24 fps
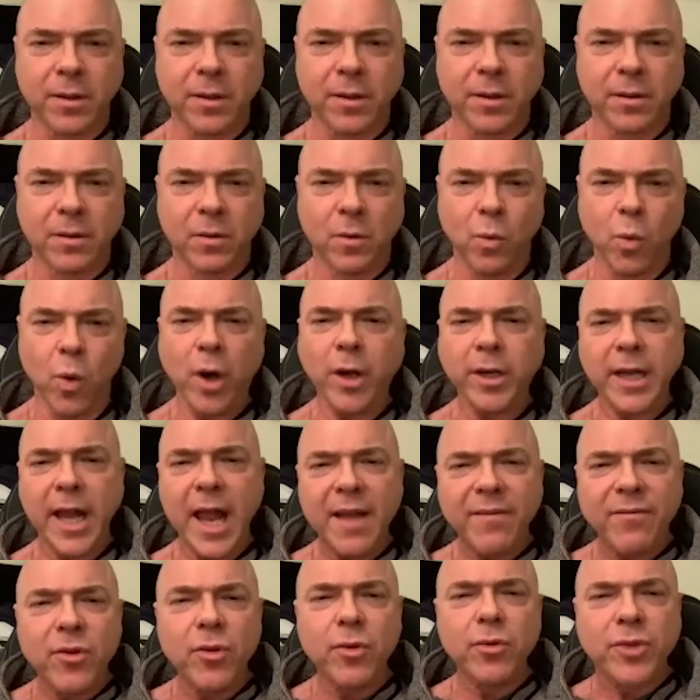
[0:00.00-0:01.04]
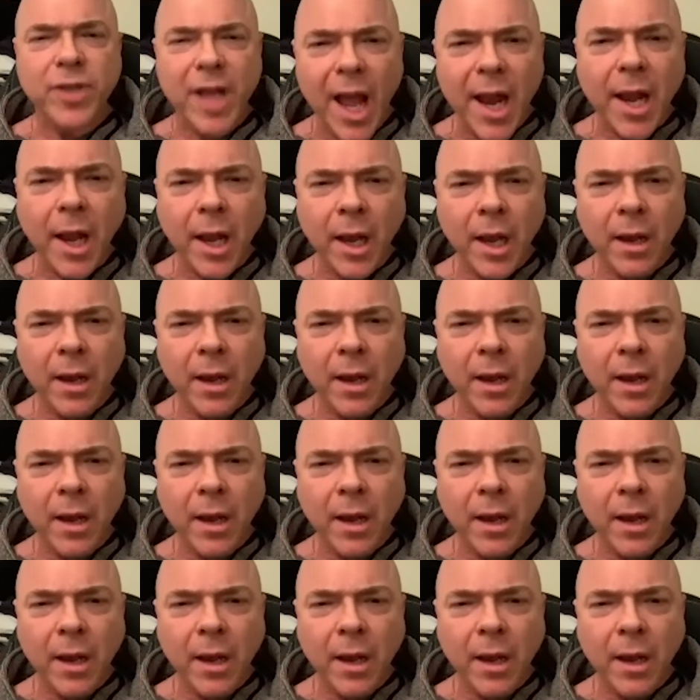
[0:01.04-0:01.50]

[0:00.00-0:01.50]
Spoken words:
What have you done?